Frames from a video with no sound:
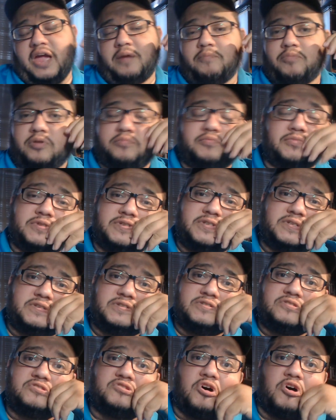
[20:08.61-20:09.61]
Abrams
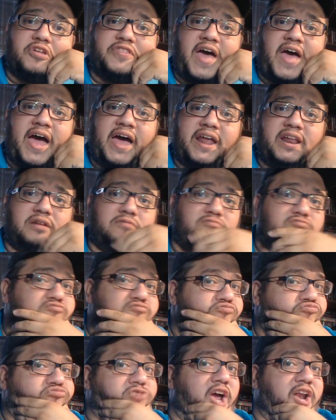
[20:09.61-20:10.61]
saw that
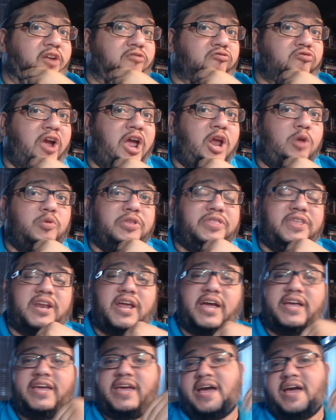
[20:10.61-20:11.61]
and kind of ran with
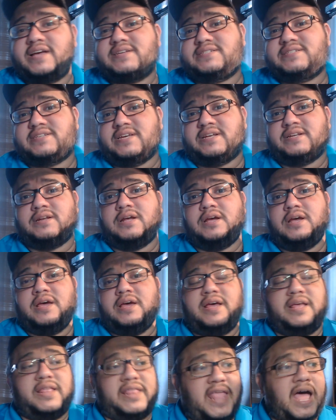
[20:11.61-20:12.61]
it, I guess. And
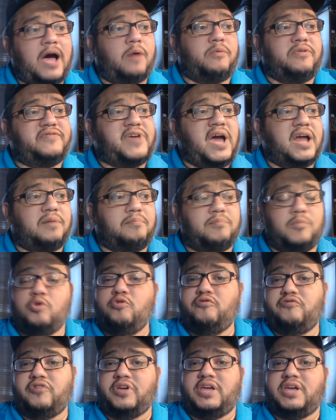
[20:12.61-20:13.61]
now we've got a
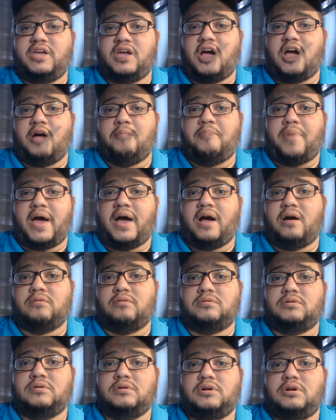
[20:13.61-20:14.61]
movie
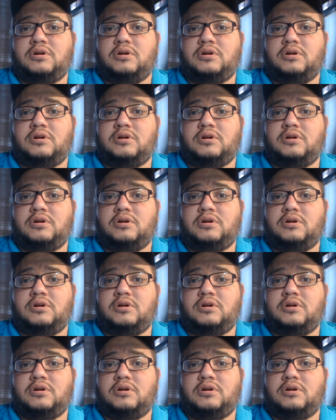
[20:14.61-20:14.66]
about,